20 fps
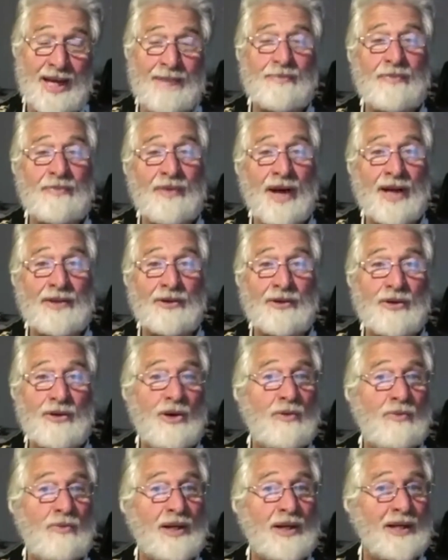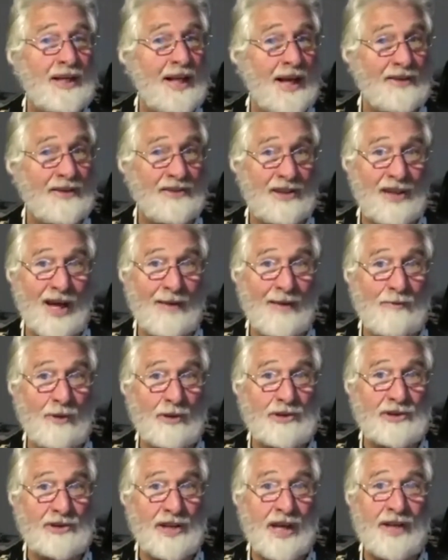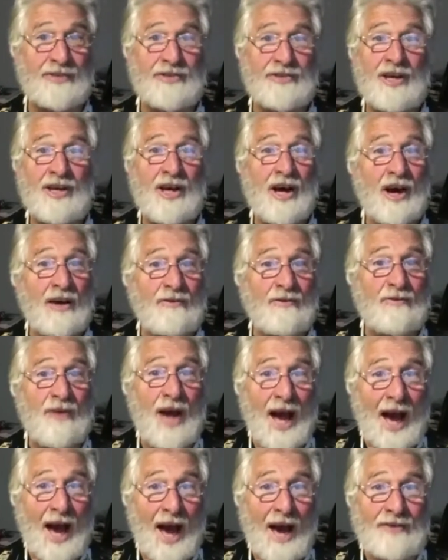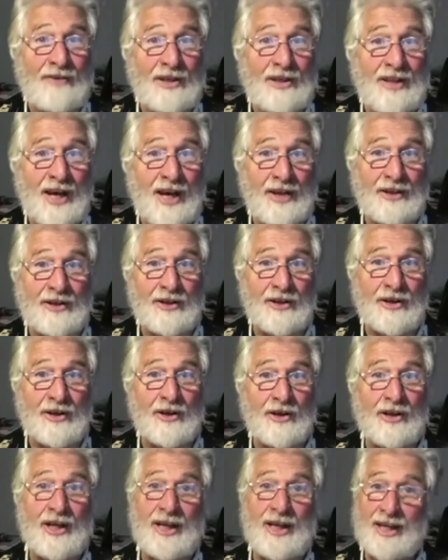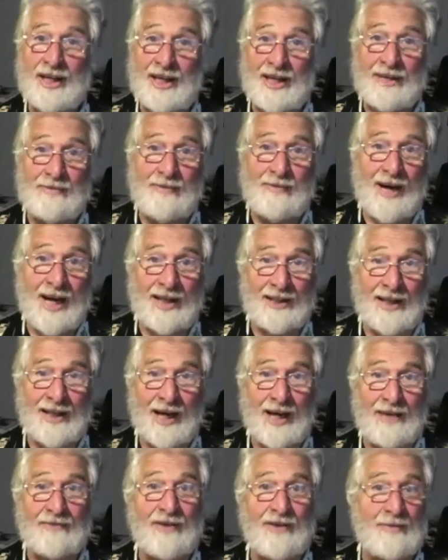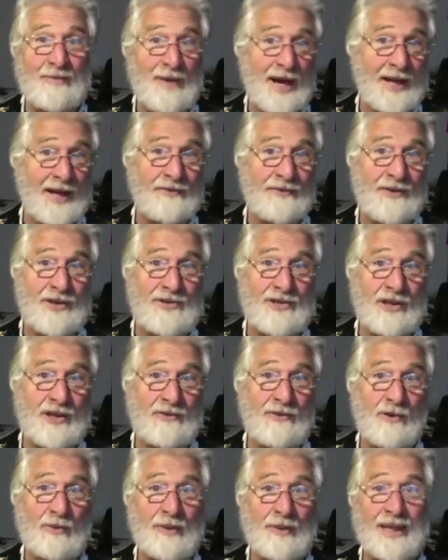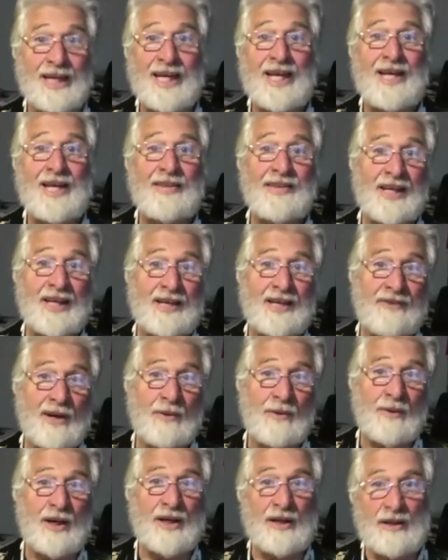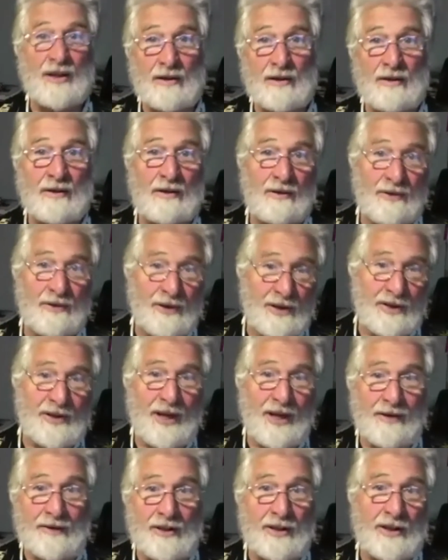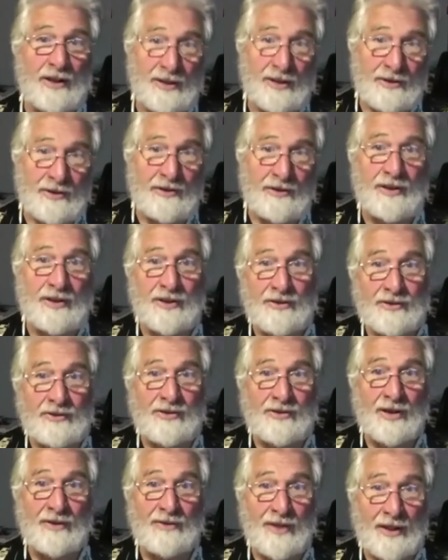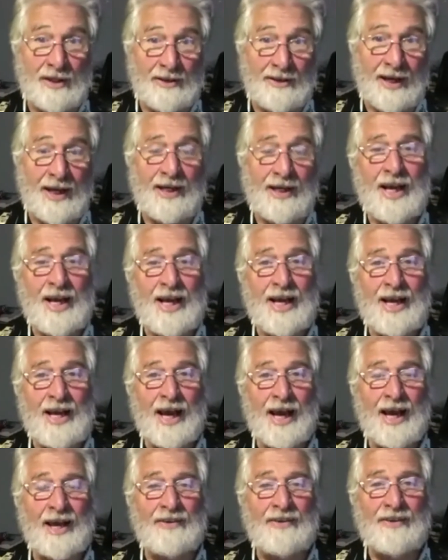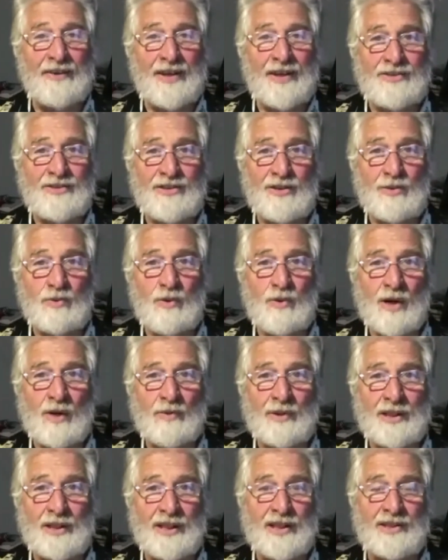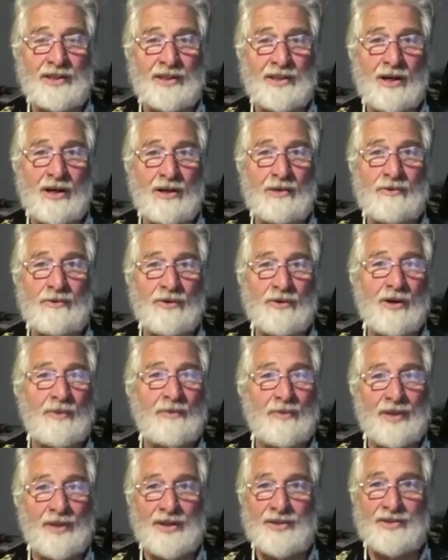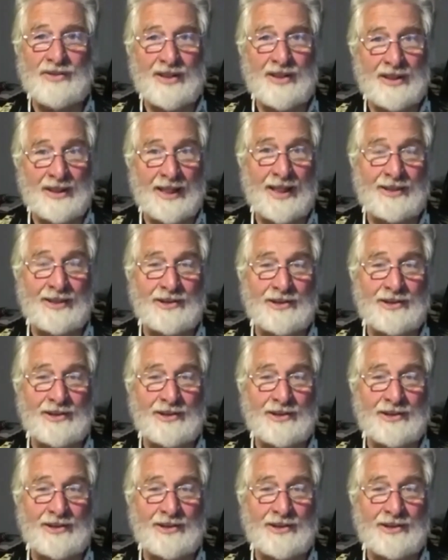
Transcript: I don't know, but it has a lot more chance of having that occur in my life and manifesting for me than if I went, oh, they're never going to do this and stuff like that. And this is where we need to go from this election.